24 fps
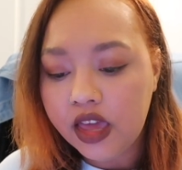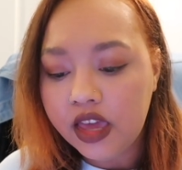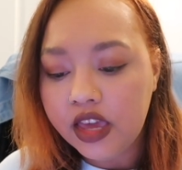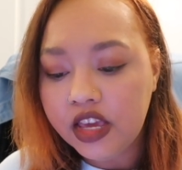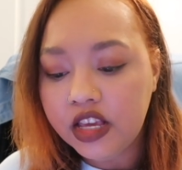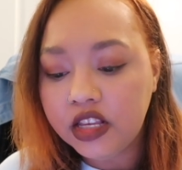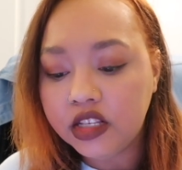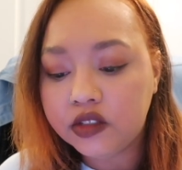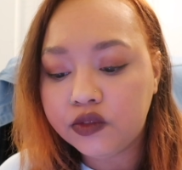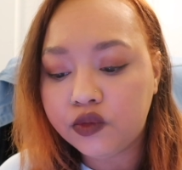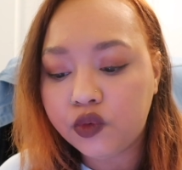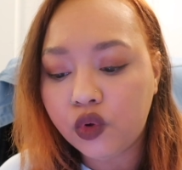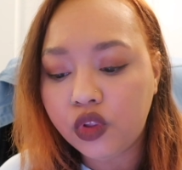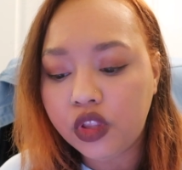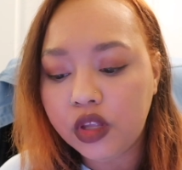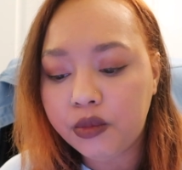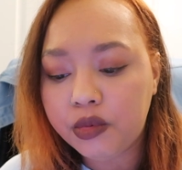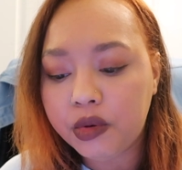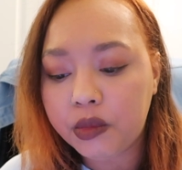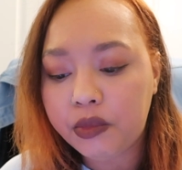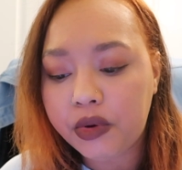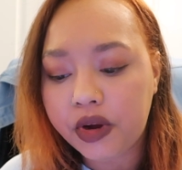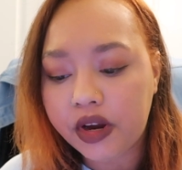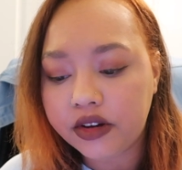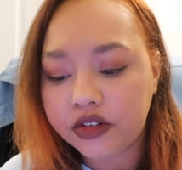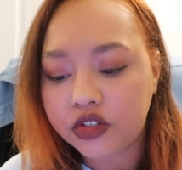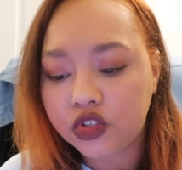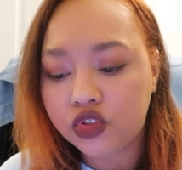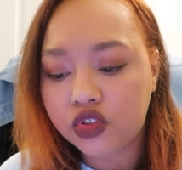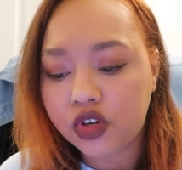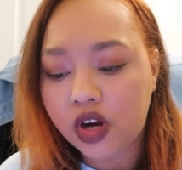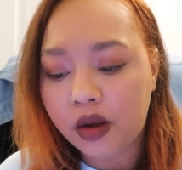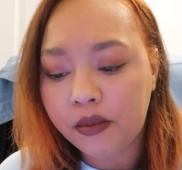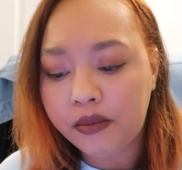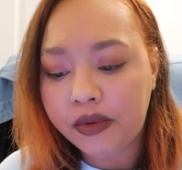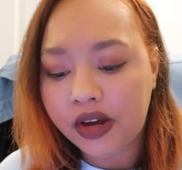He's fully prepared to
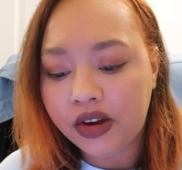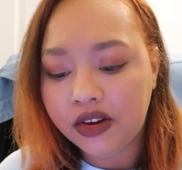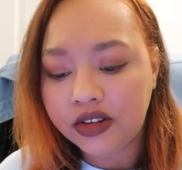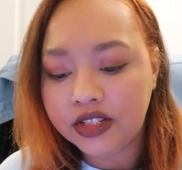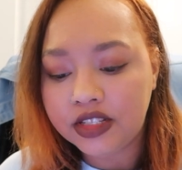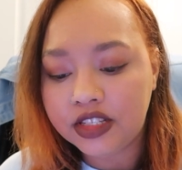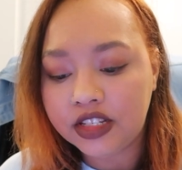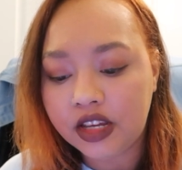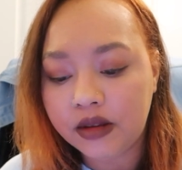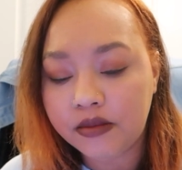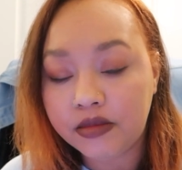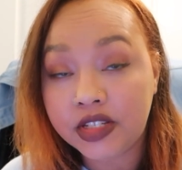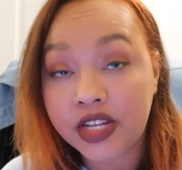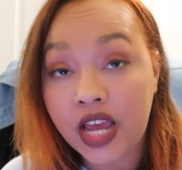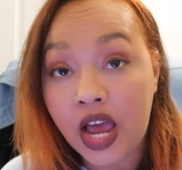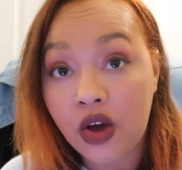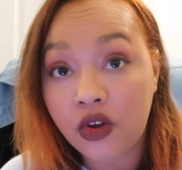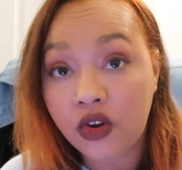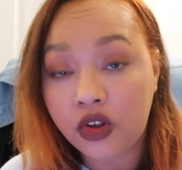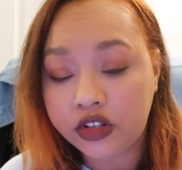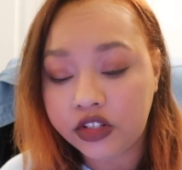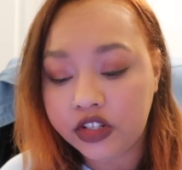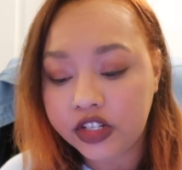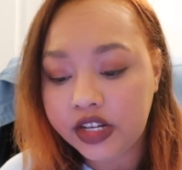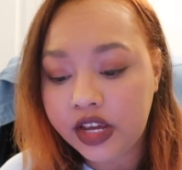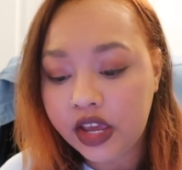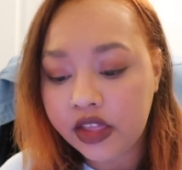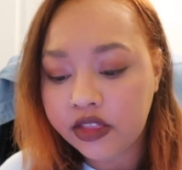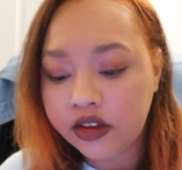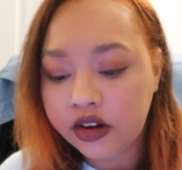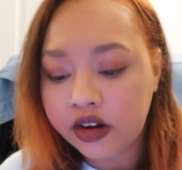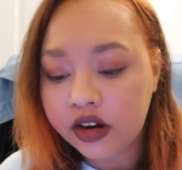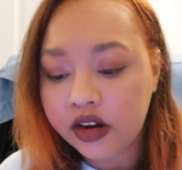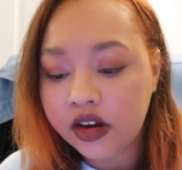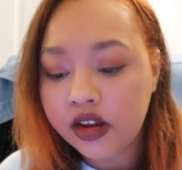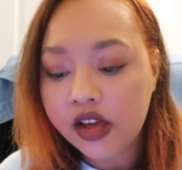drop out and skip town
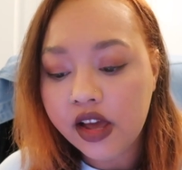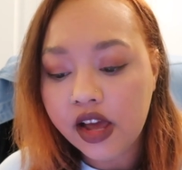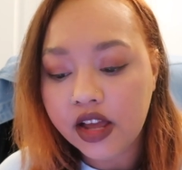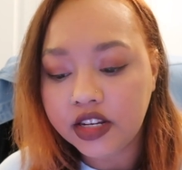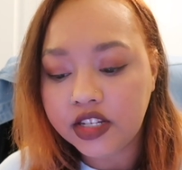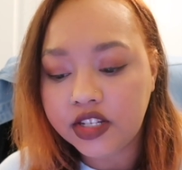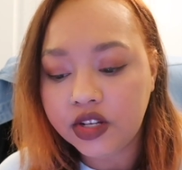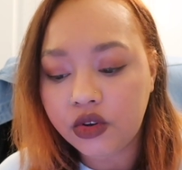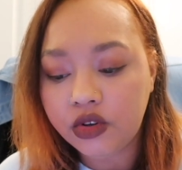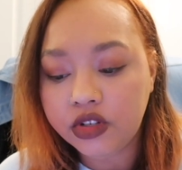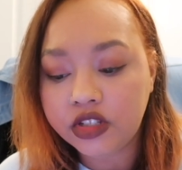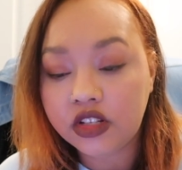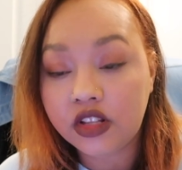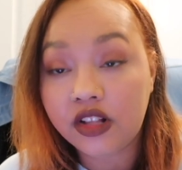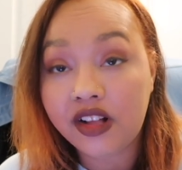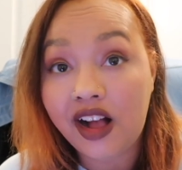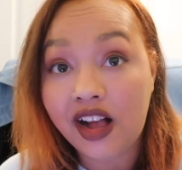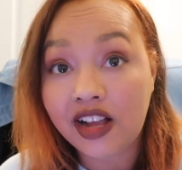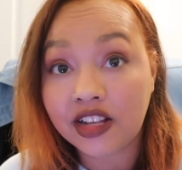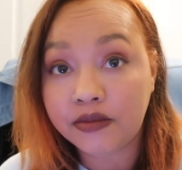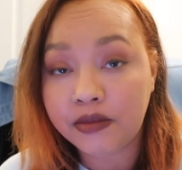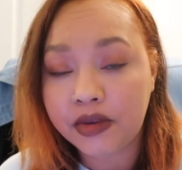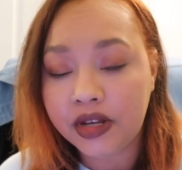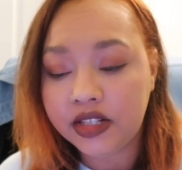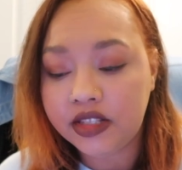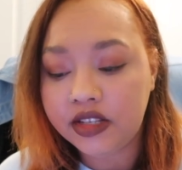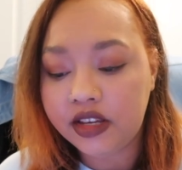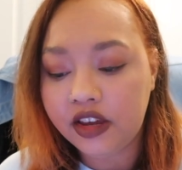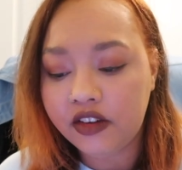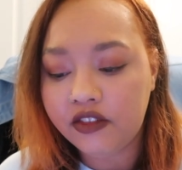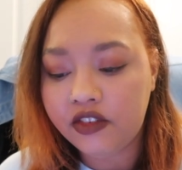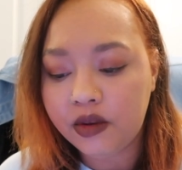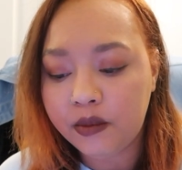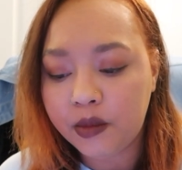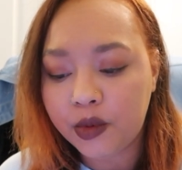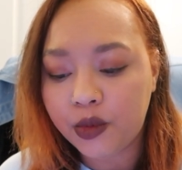altogether until his classmates
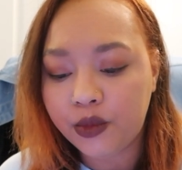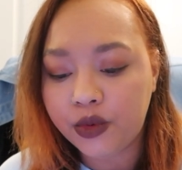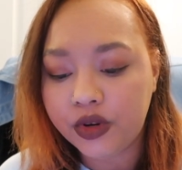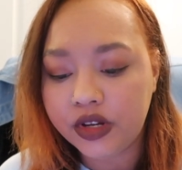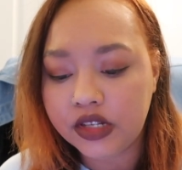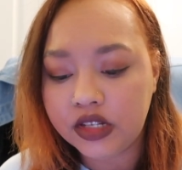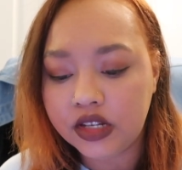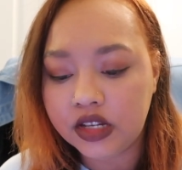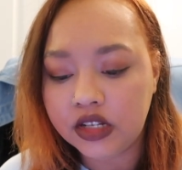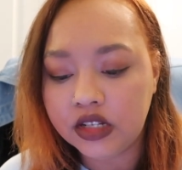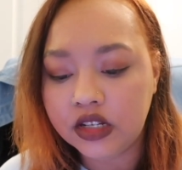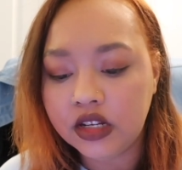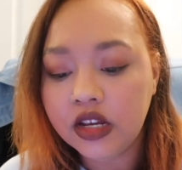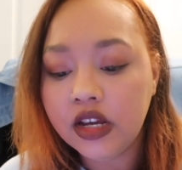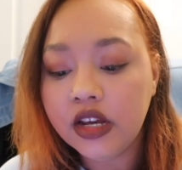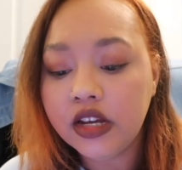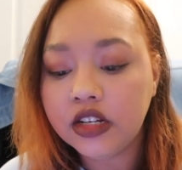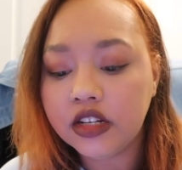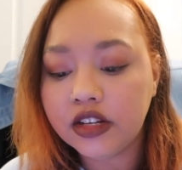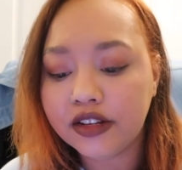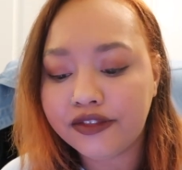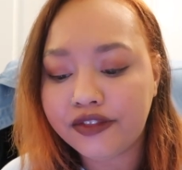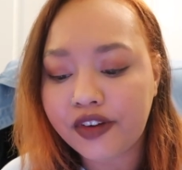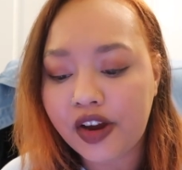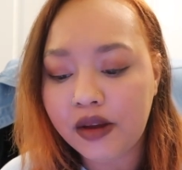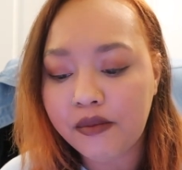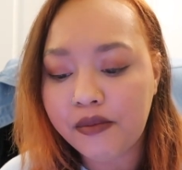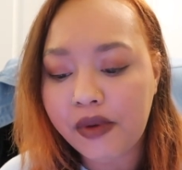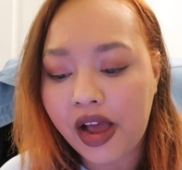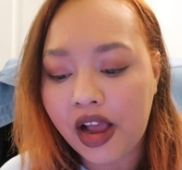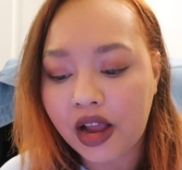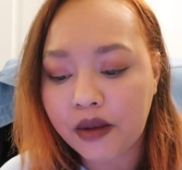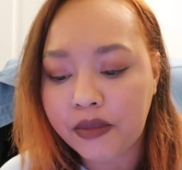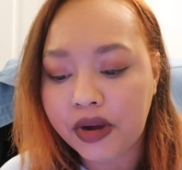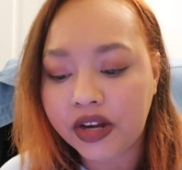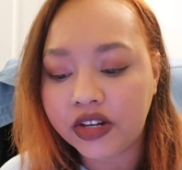give him a reason to fight
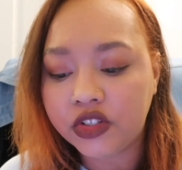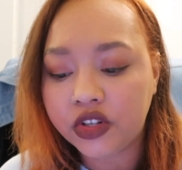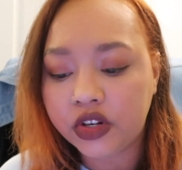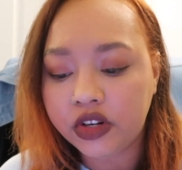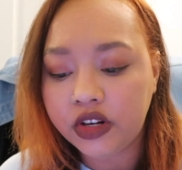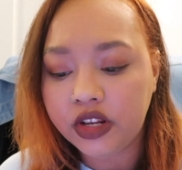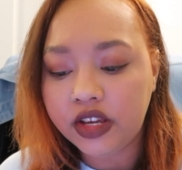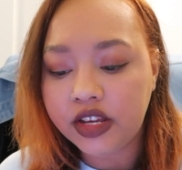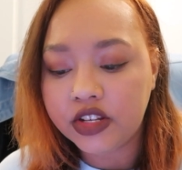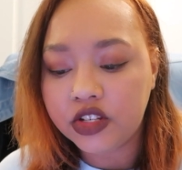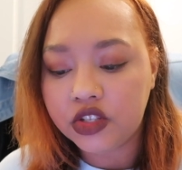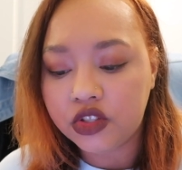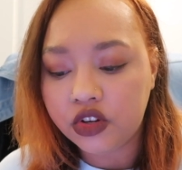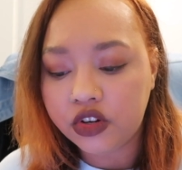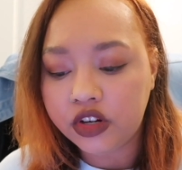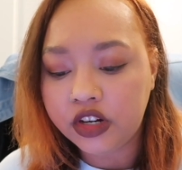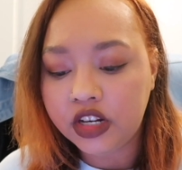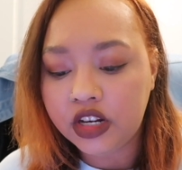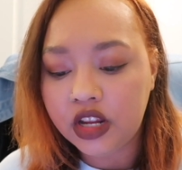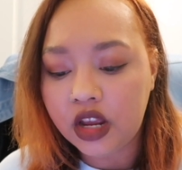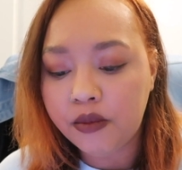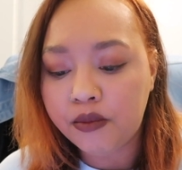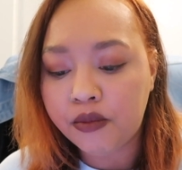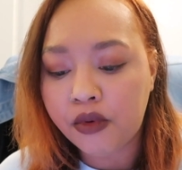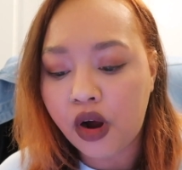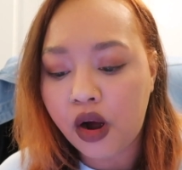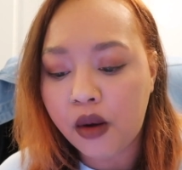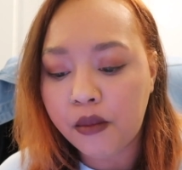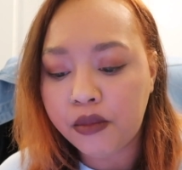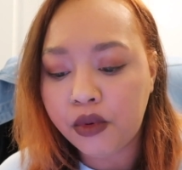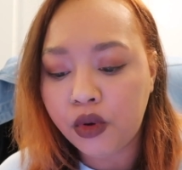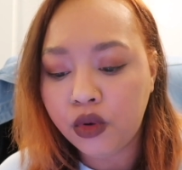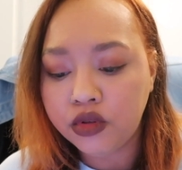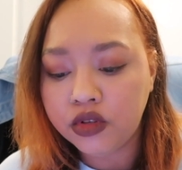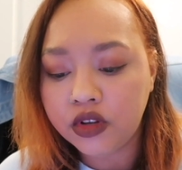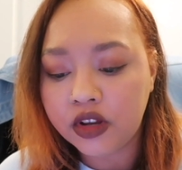back by turning his 30-day
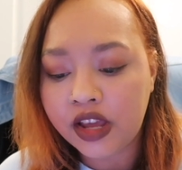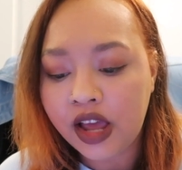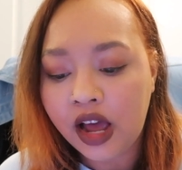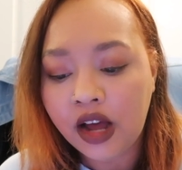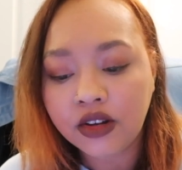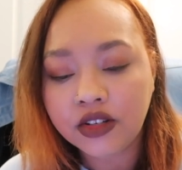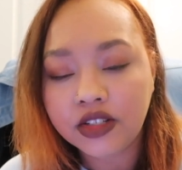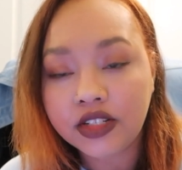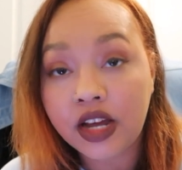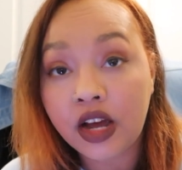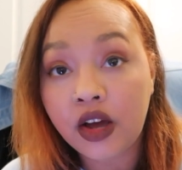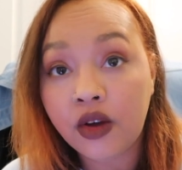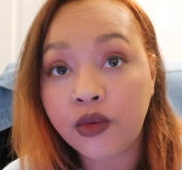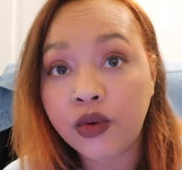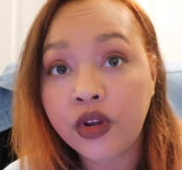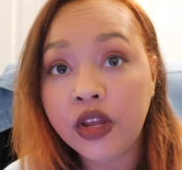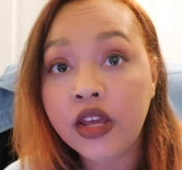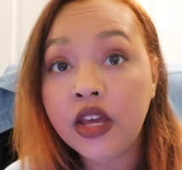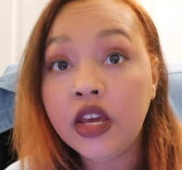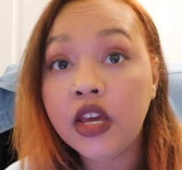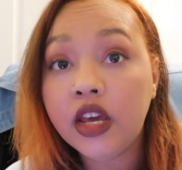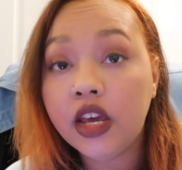promposal countdown